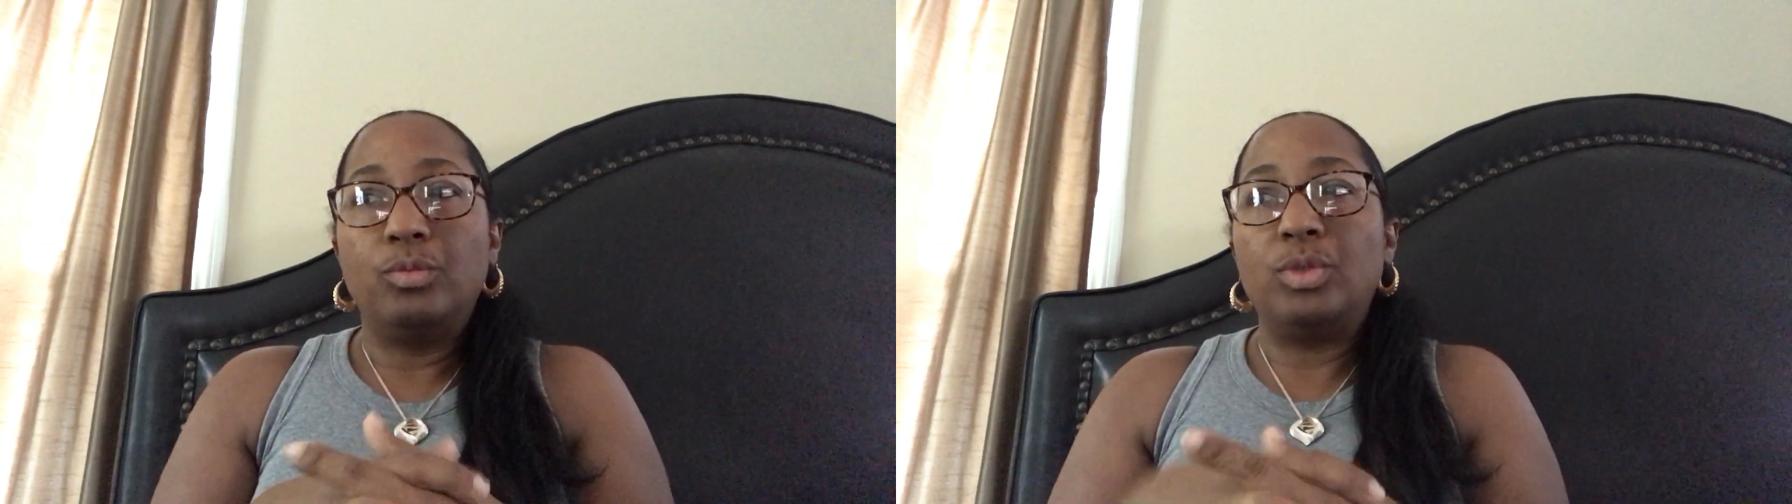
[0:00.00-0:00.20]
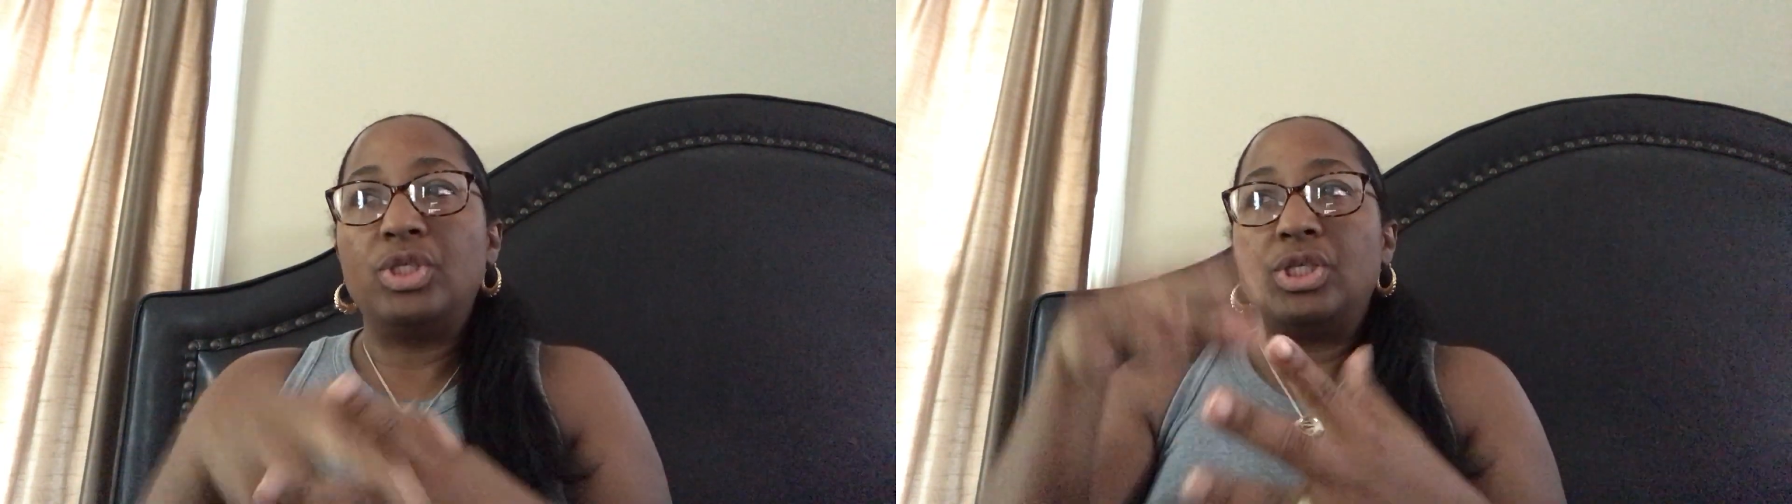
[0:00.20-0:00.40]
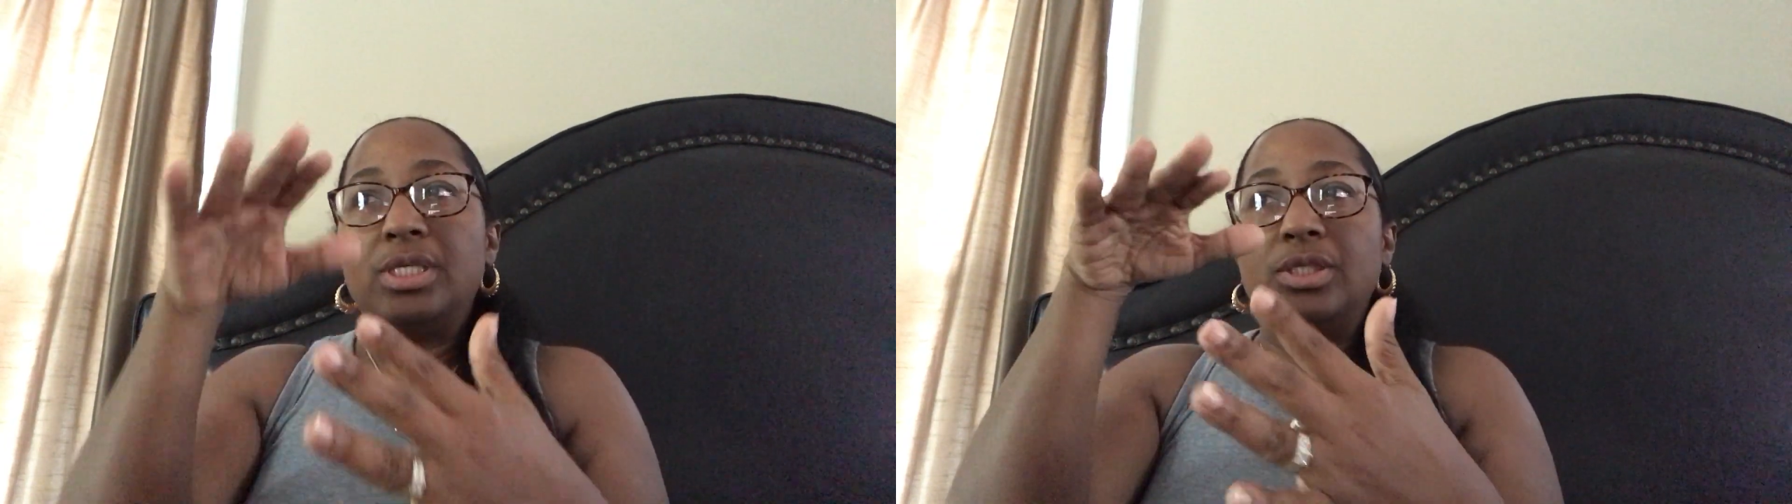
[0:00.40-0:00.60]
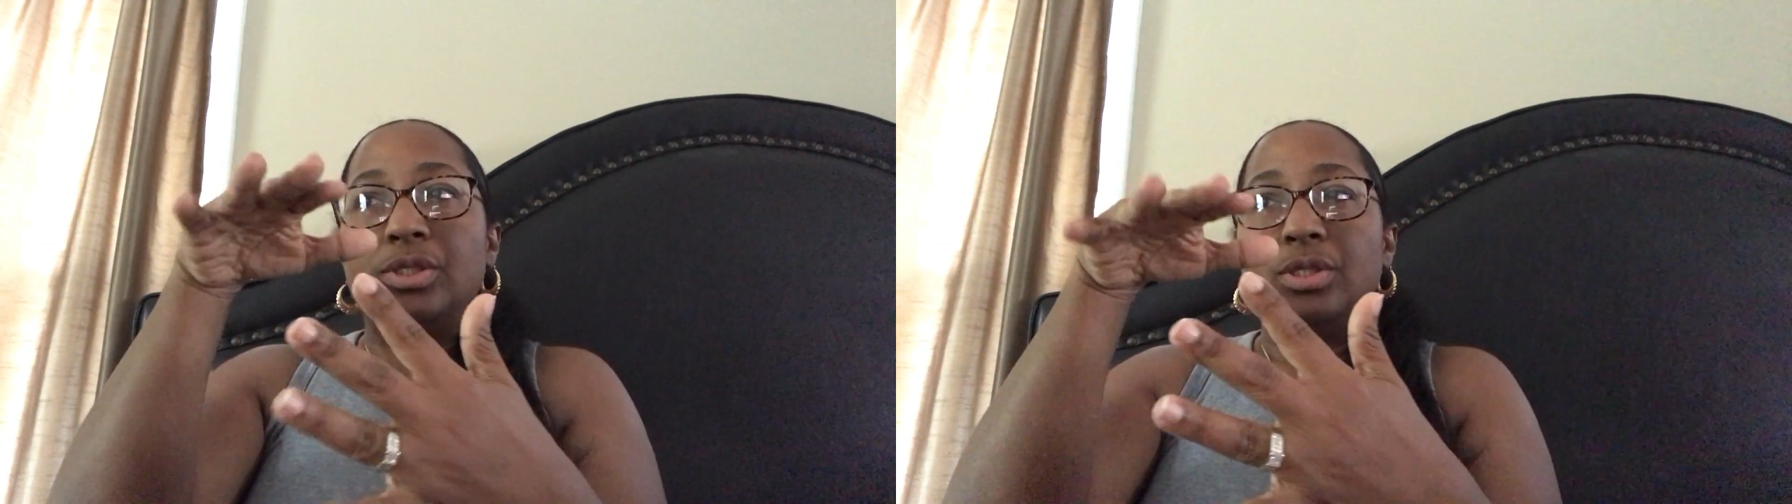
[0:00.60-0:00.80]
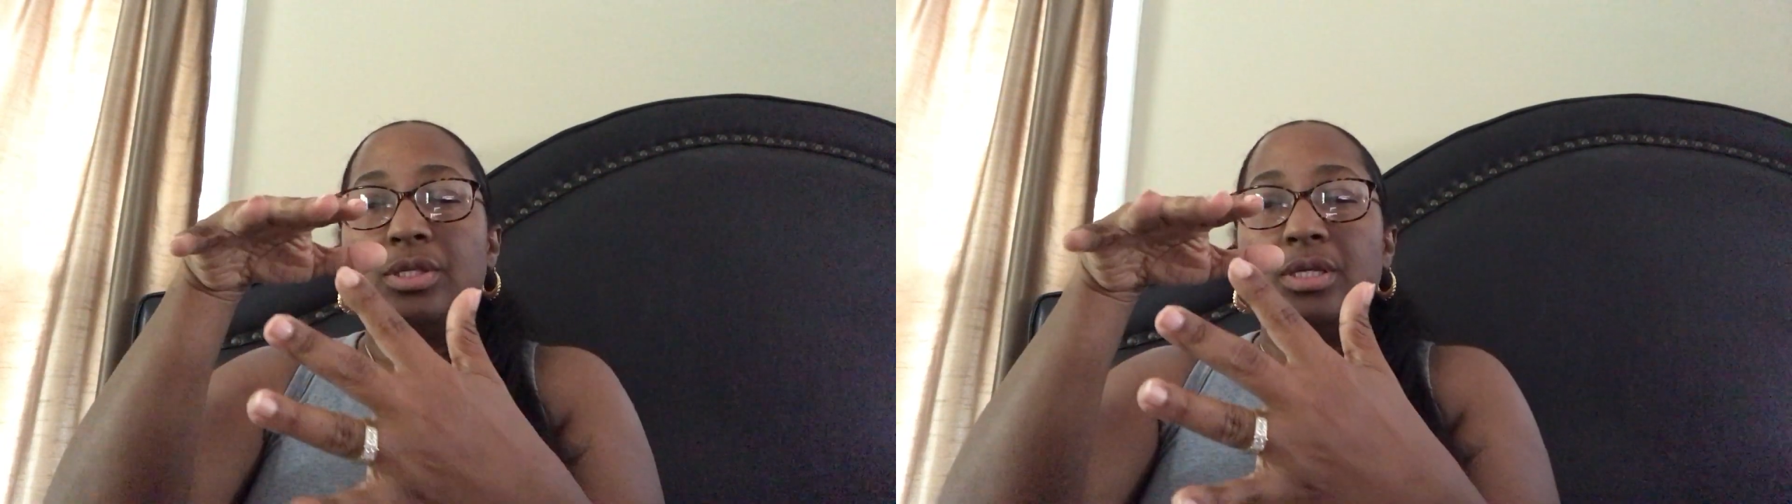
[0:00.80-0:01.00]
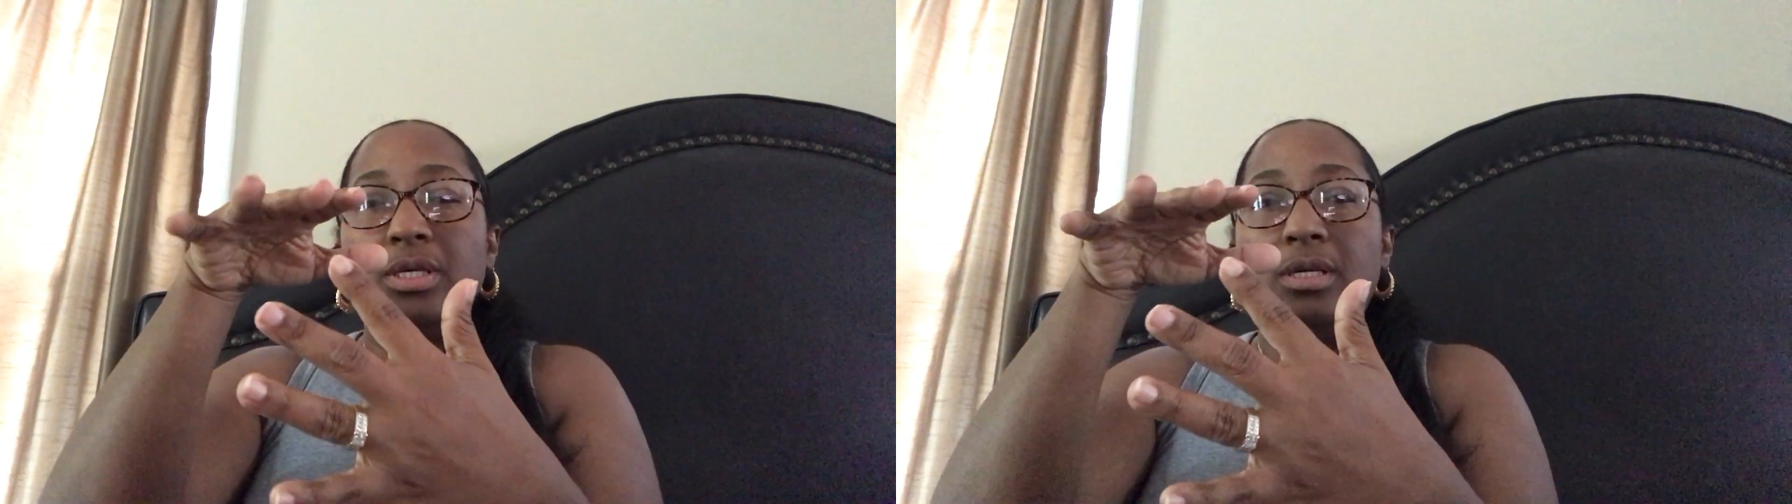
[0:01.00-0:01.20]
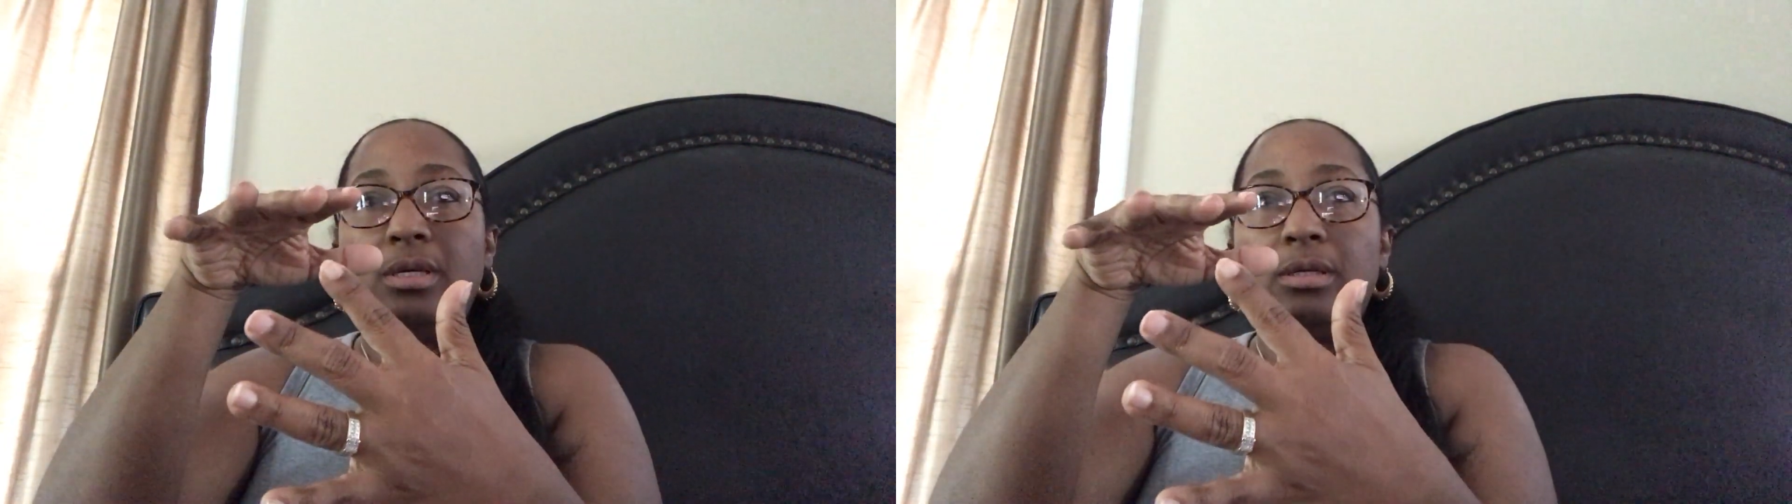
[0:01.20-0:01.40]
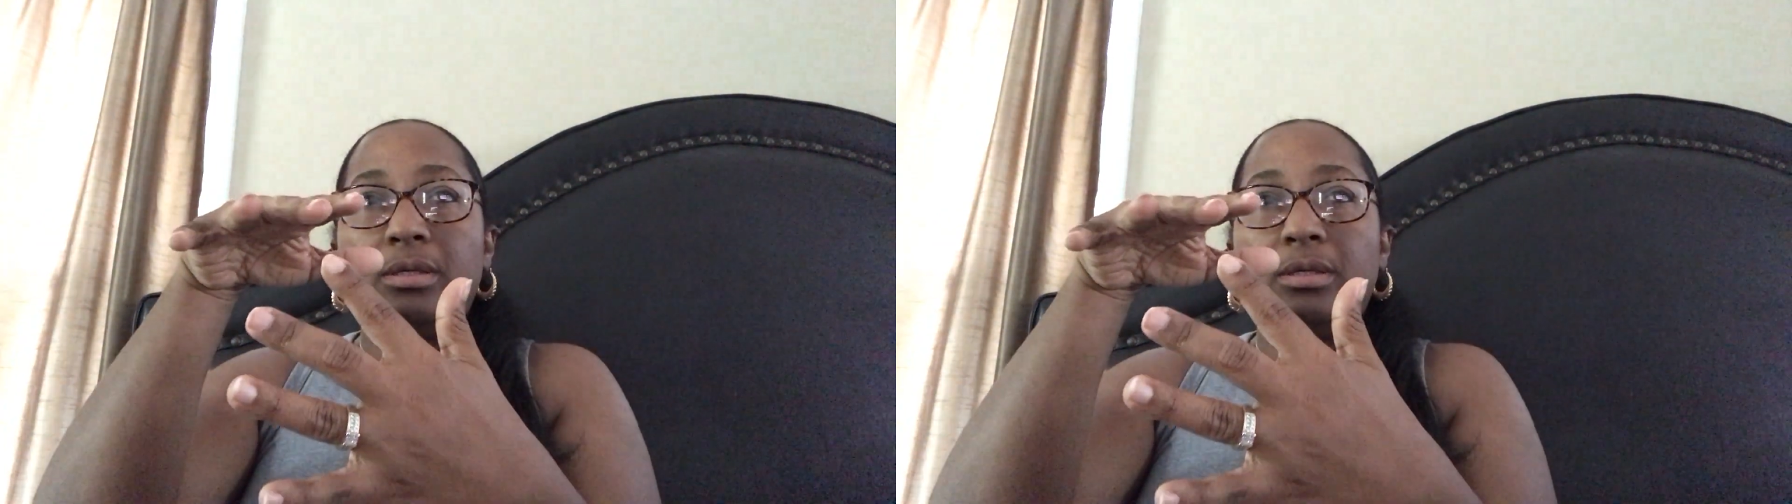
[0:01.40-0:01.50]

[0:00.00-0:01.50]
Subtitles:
which is the